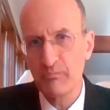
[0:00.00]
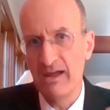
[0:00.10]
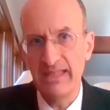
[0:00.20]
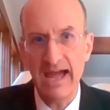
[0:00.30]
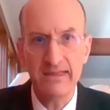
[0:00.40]

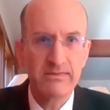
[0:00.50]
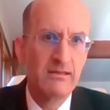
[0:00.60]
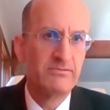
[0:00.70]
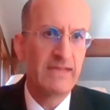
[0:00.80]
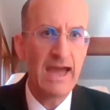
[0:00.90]
And that
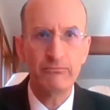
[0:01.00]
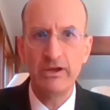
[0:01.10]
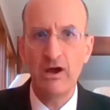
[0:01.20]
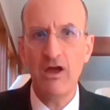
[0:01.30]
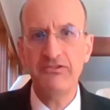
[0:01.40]

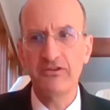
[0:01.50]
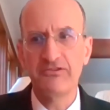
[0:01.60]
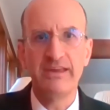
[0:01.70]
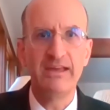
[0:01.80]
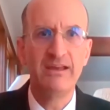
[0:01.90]
we also
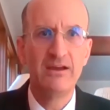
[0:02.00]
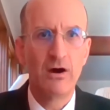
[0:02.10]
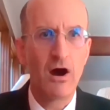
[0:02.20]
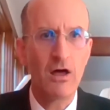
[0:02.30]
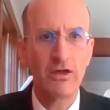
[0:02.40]
see
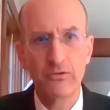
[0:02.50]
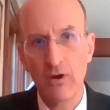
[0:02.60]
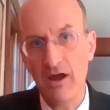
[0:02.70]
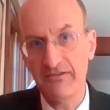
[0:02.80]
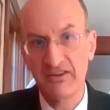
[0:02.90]
all
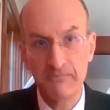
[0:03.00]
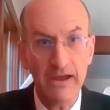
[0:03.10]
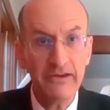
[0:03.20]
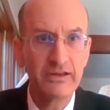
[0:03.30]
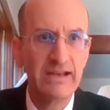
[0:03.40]
across,
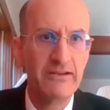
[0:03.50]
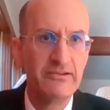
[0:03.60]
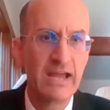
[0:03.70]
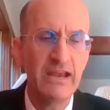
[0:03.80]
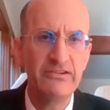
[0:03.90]
especially in
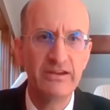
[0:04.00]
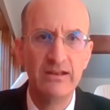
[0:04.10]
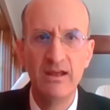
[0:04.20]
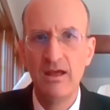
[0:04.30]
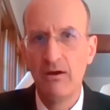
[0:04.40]

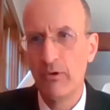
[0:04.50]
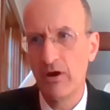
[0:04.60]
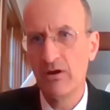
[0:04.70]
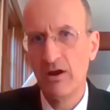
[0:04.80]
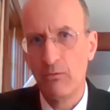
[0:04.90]
education,
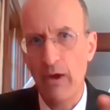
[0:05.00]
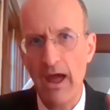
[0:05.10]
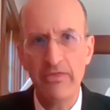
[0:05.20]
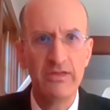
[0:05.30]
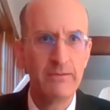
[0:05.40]
where
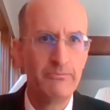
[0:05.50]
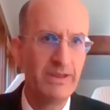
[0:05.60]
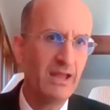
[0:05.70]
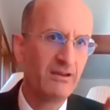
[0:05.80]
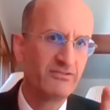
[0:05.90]
rather than
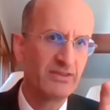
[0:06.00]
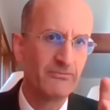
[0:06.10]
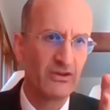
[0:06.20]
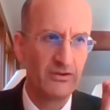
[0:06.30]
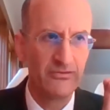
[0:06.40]
being
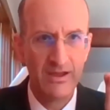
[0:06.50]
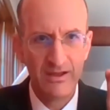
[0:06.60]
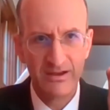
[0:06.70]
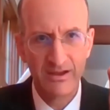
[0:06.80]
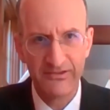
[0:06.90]
some sort of
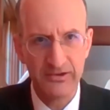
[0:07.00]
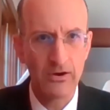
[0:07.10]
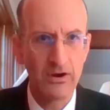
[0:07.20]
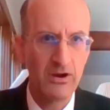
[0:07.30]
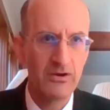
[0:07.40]

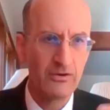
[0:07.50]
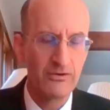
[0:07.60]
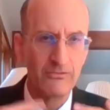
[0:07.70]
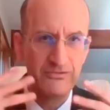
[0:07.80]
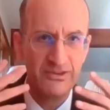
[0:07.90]
concern or
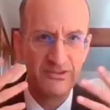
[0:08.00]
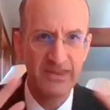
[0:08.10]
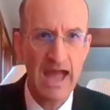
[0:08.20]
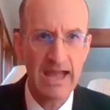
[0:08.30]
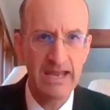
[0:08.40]
with
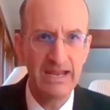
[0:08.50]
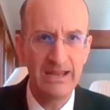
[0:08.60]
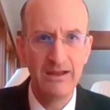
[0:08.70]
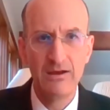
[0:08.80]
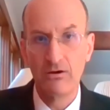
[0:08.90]

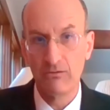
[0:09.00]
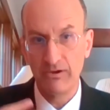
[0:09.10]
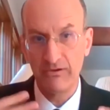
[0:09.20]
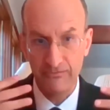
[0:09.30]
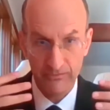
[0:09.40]
society or
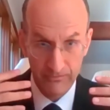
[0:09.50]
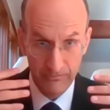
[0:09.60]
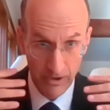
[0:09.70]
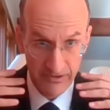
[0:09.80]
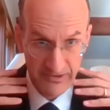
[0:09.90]
with
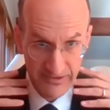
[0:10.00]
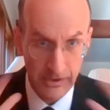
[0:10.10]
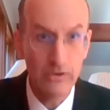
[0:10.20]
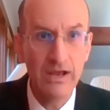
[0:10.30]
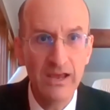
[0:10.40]
one's
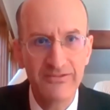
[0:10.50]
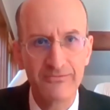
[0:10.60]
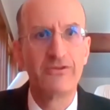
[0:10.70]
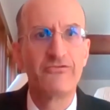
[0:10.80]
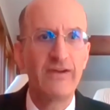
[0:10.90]
students,
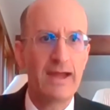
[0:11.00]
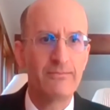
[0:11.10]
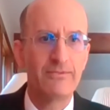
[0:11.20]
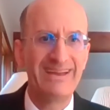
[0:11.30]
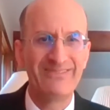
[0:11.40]
one's
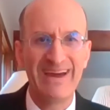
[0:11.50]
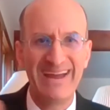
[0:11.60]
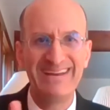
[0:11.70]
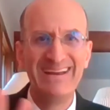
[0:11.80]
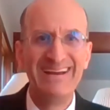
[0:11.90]
family,
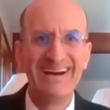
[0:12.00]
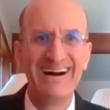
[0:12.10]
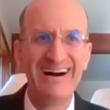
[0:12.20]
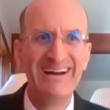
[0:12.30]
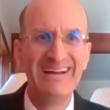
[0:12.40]
right,
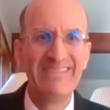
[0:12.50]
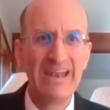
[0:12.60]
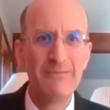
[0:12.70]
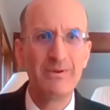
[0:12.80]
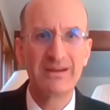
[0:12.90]
that
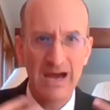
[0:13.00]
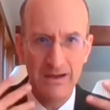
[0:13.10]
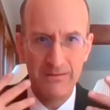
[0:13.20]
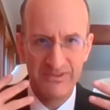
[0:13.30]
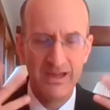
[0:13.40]
it
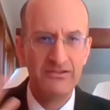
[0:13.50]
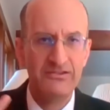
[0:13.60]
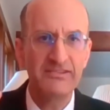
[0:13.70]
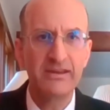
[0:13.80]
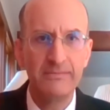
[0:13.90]
becomes
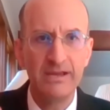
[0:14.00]
just a